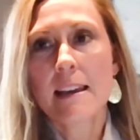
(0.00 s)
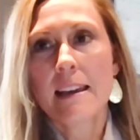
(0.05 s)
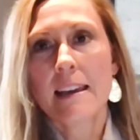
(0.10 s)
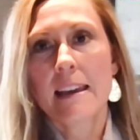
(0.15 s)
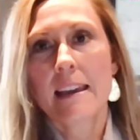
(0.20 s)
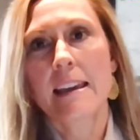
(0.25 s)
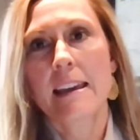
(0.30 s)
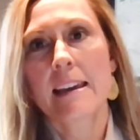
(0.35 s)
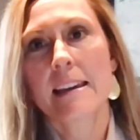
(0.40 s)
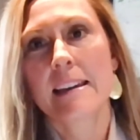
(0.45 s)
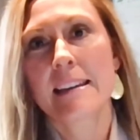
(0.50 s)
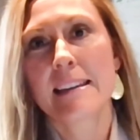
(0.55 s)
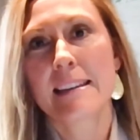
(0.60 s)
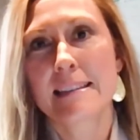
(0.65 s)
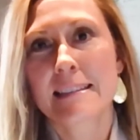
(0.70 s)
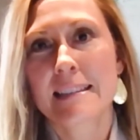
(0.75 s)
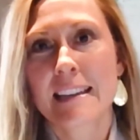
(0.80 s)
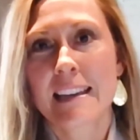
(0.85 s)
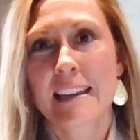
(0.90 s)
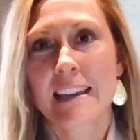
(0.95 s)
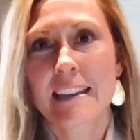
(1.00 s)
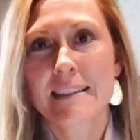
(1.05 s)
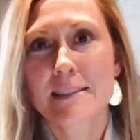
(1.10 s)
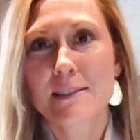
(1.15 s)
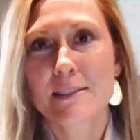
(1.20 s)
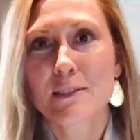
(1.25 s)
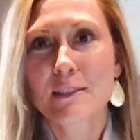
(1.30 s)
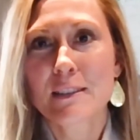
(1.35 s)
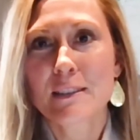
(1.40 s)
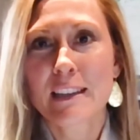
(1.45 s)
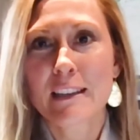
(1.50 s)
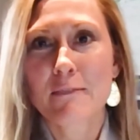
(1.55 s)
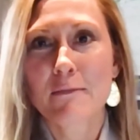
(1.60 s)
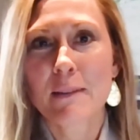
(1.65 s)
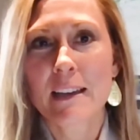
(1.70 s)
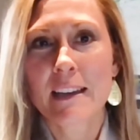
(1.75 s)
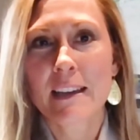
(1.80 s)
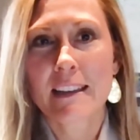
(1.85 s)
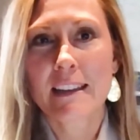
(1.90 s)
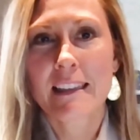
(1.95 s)
And certainly
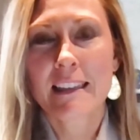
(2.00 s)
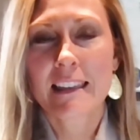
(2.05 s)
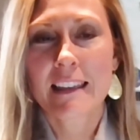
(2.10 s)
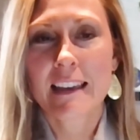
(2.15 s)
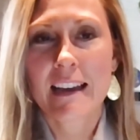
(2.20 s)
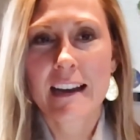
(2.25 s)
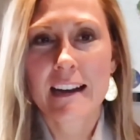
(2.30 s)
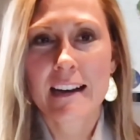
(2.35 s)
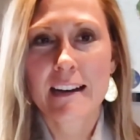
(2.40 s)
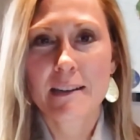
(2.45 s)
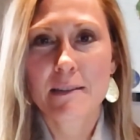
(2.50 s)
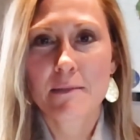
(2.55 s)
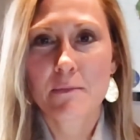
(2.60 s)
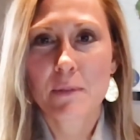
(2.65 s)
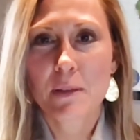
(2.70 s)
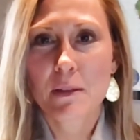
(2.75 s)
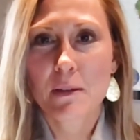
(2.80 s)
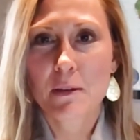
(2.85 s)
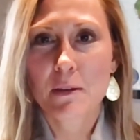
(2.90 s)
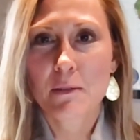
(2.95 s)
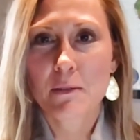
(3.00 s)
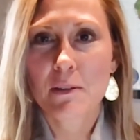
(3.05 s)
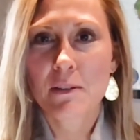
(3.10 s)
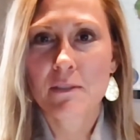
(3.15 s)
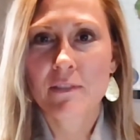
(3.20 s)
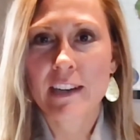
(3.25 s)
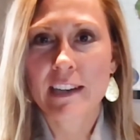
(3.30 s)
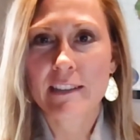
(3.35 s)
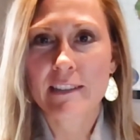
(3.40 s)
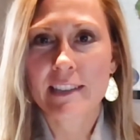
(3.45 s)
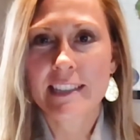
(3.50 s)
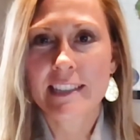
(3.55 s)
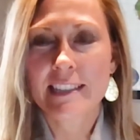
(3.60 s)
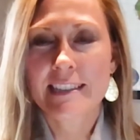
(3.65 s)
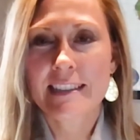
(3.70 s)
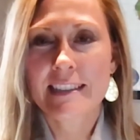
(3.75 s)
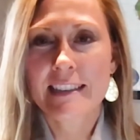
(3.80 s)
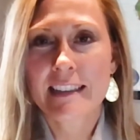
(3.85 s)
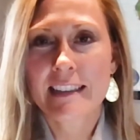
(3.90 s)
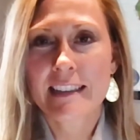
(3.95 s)
with
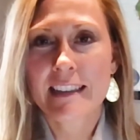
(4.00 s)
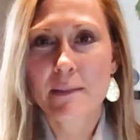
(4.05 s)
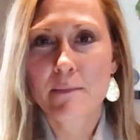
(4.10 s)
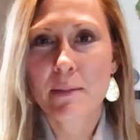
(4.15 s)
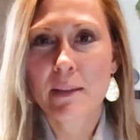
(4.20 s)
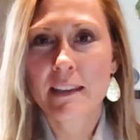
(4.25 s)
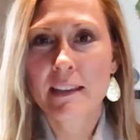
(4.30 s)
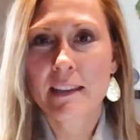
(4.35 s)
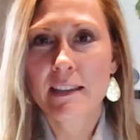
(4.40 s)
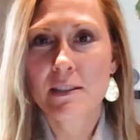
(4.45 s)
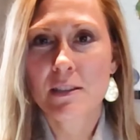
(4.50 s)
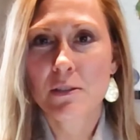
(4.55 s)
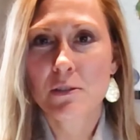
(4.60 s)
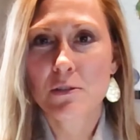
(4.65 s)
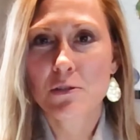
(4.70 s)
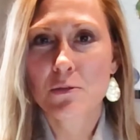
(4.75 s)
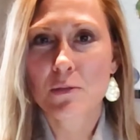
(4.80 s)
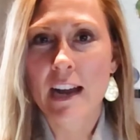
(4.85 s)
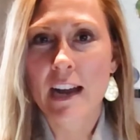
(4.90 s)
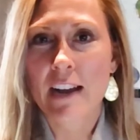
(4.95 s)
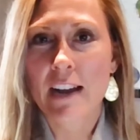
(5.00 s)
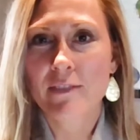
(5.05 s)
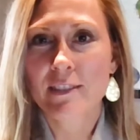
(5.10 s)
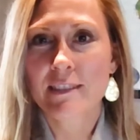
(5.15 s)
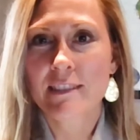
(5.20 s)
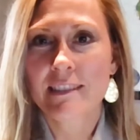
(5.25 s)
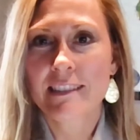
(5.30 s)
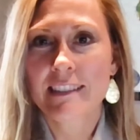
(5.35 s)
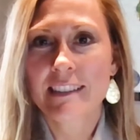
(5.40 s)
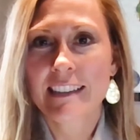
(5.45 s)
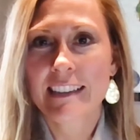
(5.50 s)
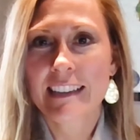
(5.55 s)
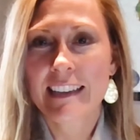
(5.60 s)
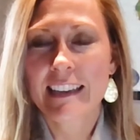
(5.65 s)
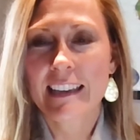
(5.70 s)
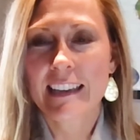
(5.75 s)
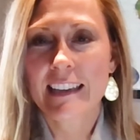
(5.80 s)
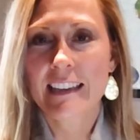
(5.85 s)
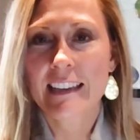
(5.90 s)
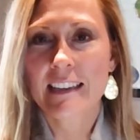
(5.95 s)
coronavirus, the ability to travel
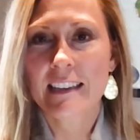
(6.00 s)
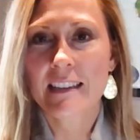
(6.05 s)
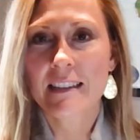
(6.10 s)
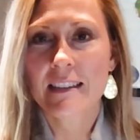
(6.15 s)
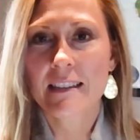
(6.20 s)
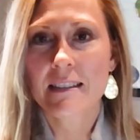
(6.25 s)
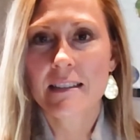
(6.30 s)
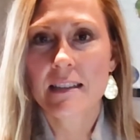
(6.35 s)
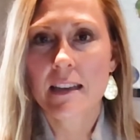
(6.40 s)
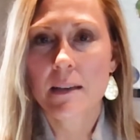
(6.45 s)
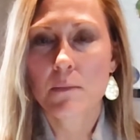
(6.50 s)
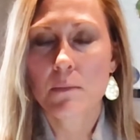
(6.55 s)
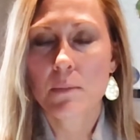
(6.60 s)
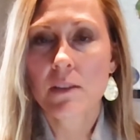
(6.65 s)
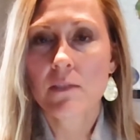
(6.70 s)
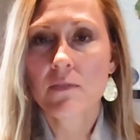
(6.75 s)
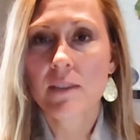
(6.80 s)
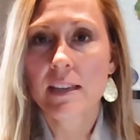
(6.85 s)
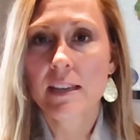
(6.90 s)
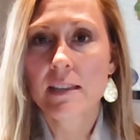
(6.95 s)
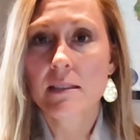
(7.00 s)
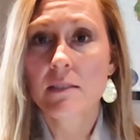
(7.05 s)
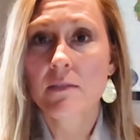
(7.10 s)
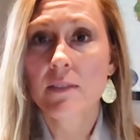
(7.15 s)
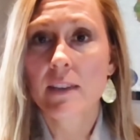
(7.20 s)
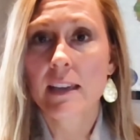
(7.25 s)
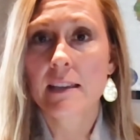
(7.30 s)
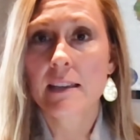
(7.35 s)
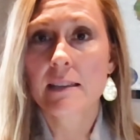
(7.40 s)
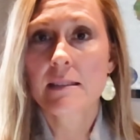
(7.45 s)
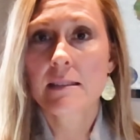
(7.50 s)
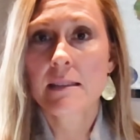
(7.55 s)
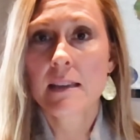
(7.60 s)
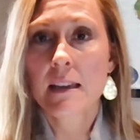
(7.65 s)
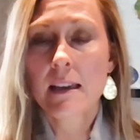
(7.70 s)
and be face to face